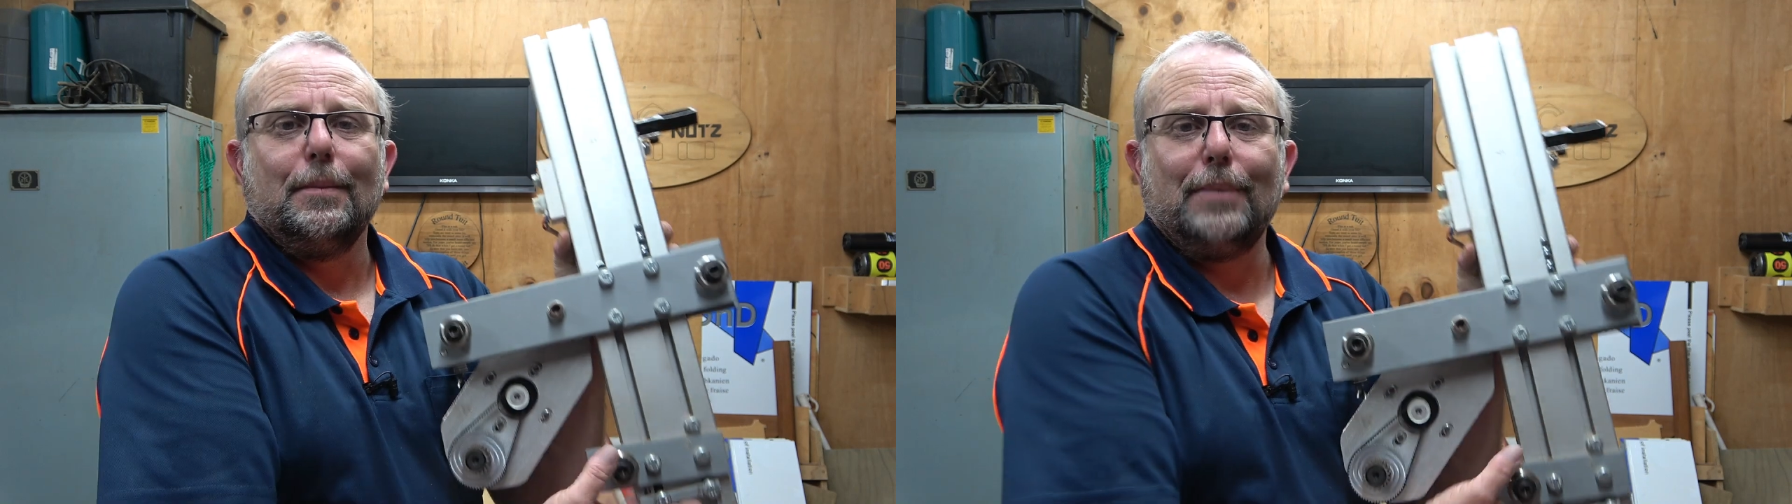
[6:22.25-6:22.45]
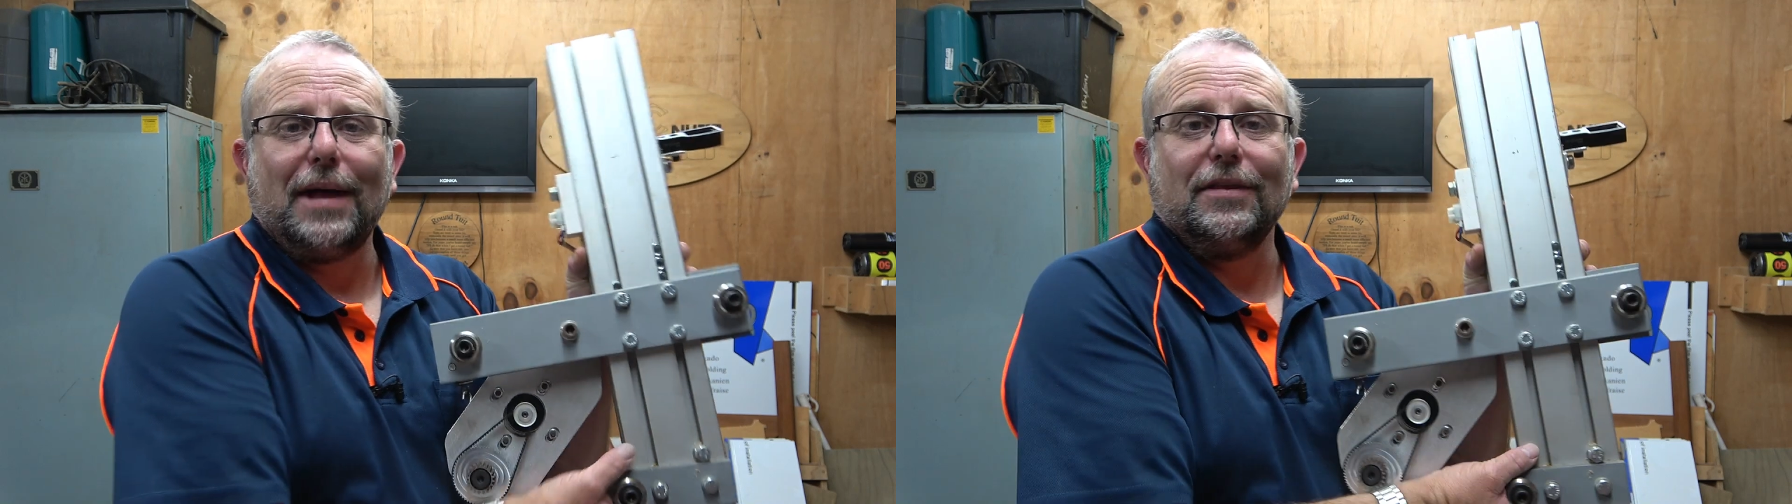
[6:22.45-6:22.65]

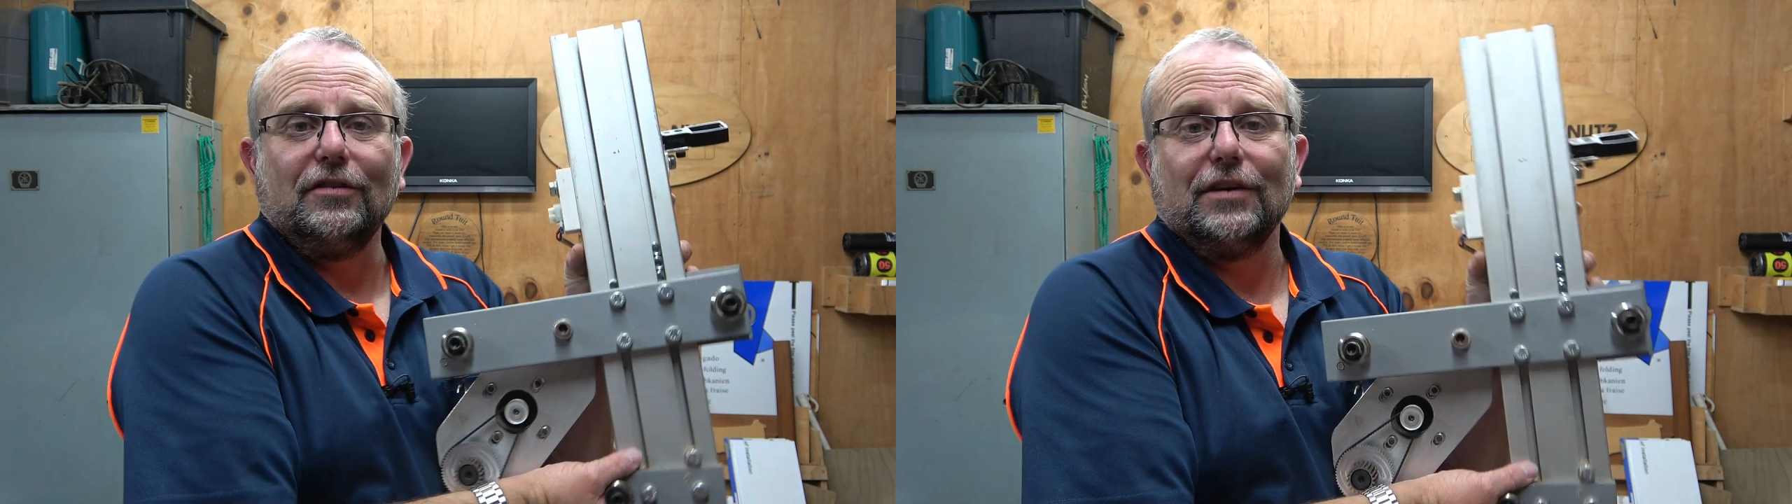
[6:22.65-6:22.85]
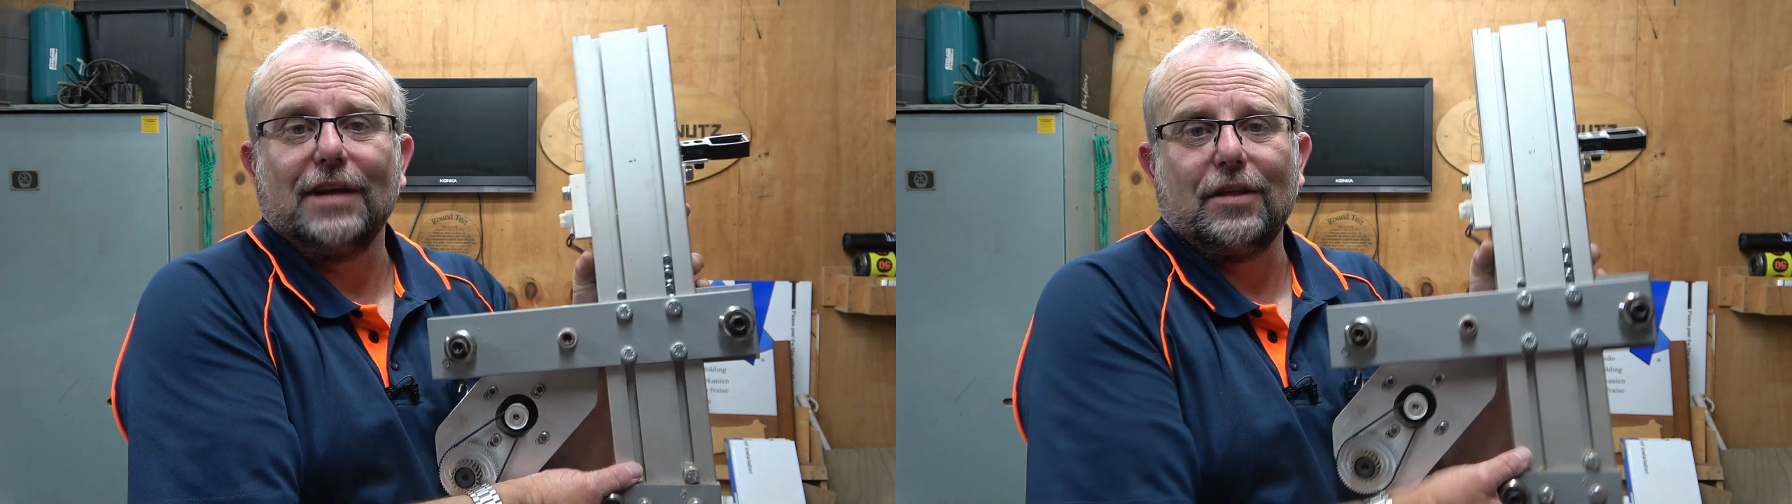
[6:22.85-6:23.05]
but
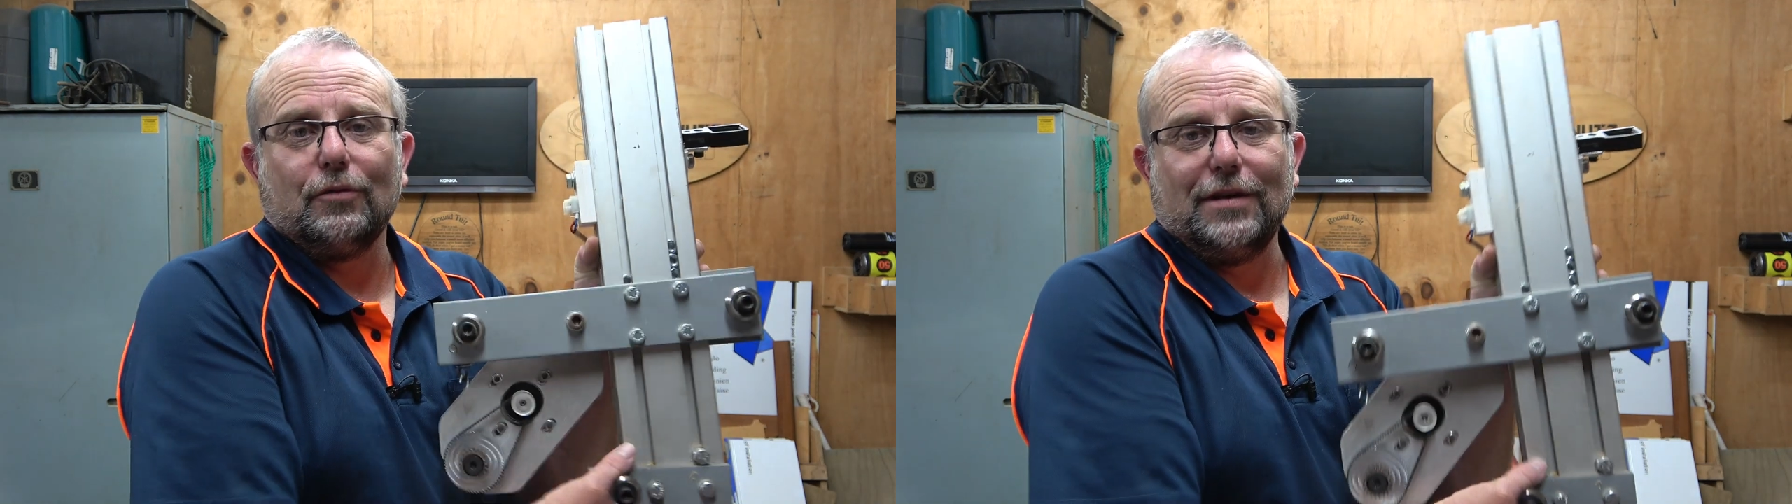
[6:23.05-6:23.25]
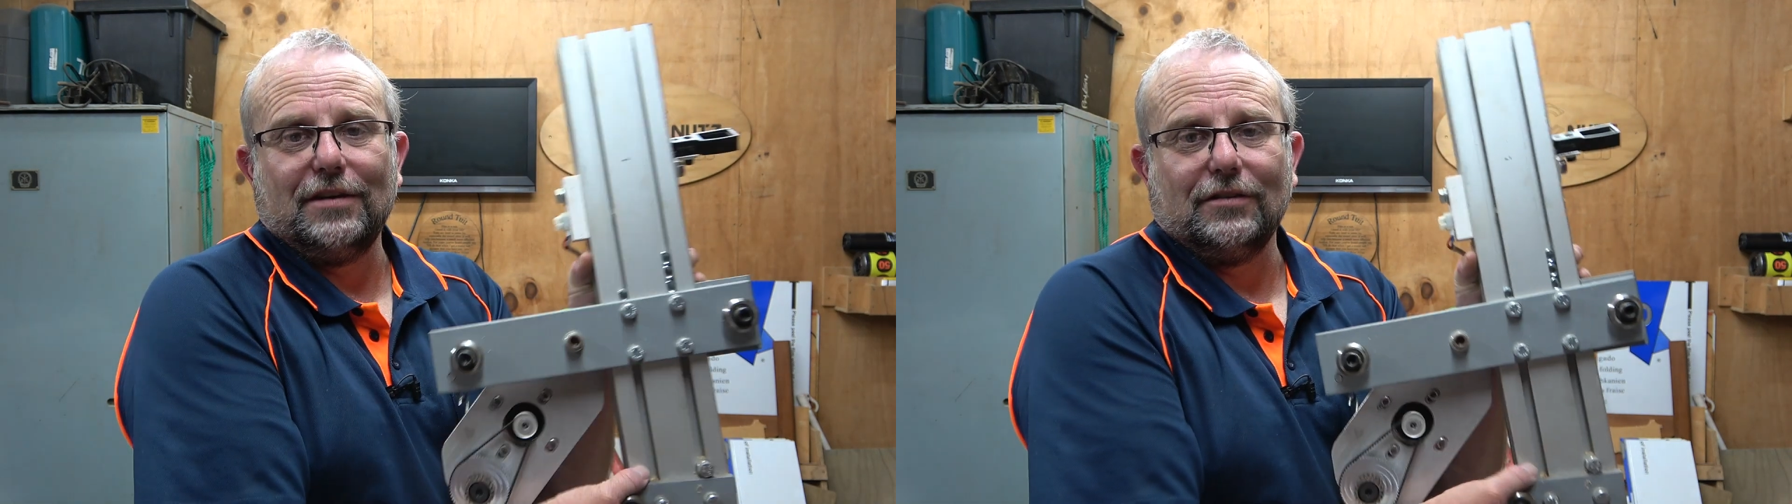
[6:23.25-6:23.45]
there's another
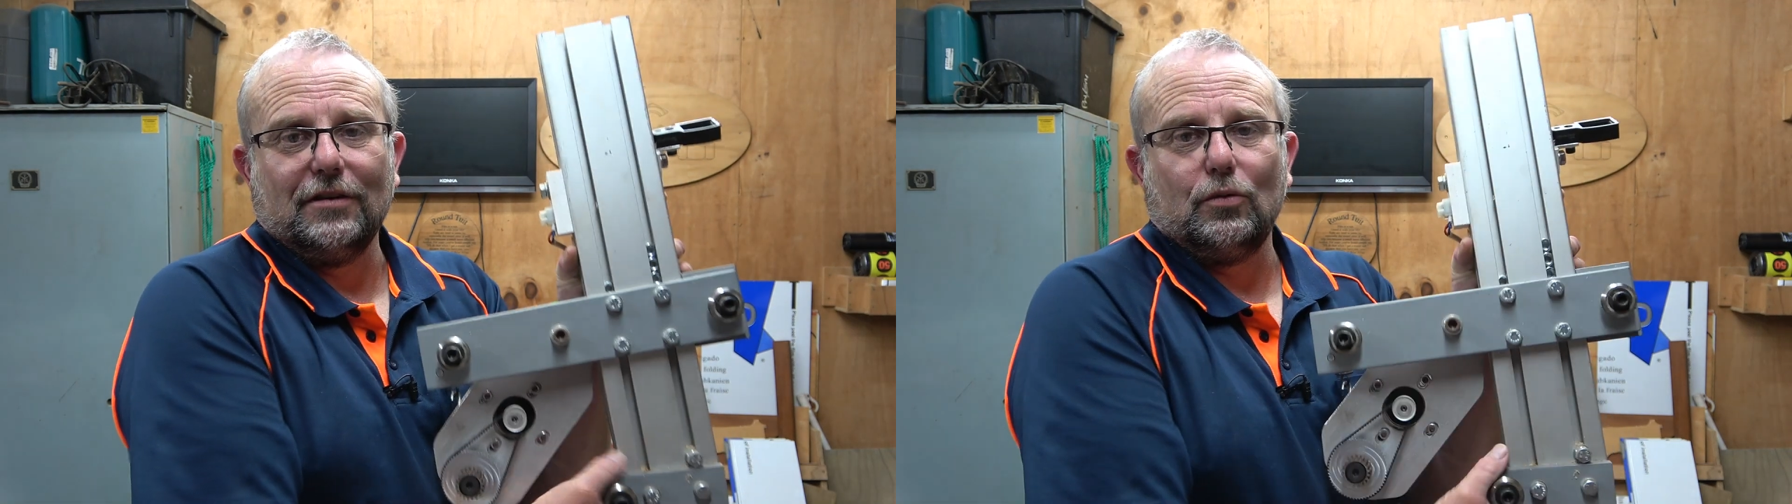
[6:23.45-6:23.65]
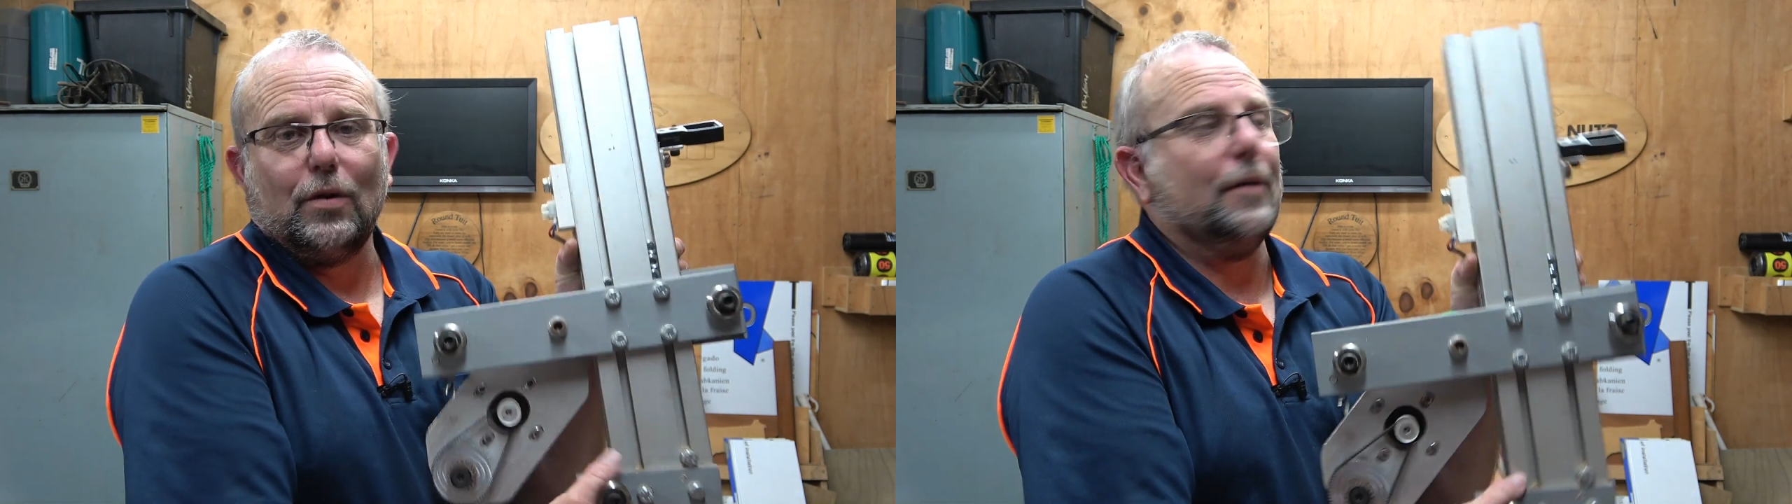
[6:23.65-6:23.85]
reason
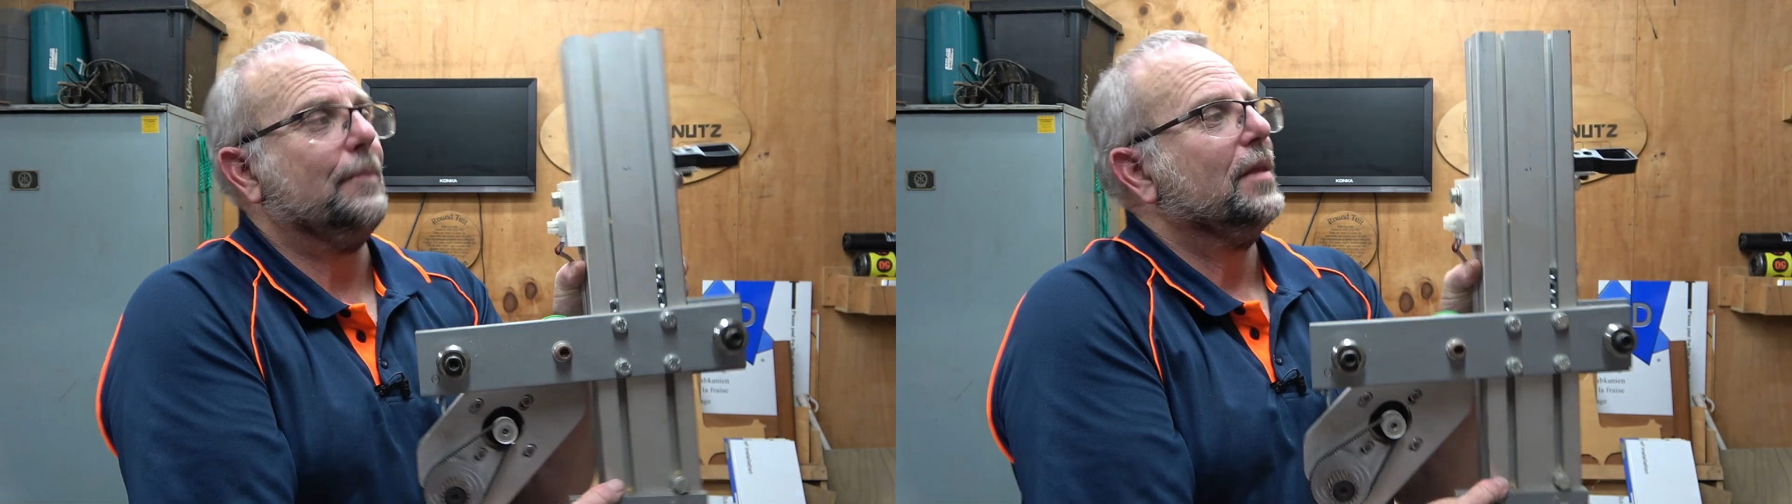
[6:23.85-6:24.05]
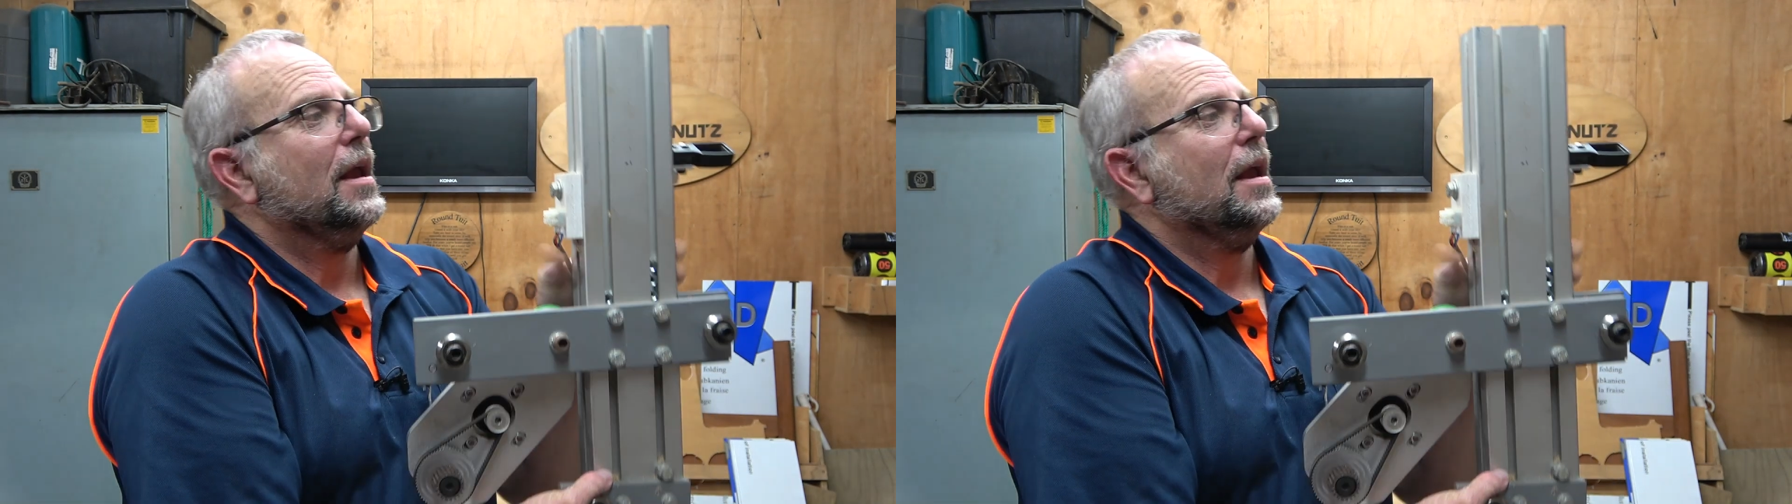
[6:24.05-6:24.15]
as well.